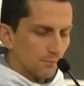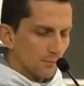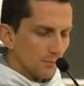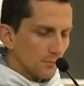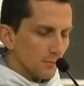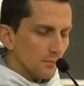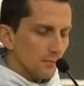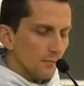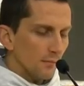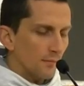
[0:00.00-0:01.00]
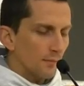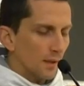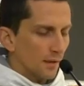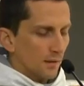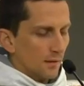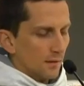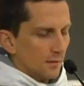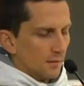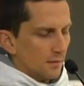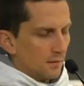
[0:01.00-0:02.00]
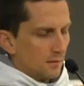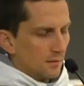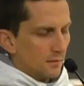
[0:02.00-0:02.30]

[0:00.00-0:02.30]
(silence)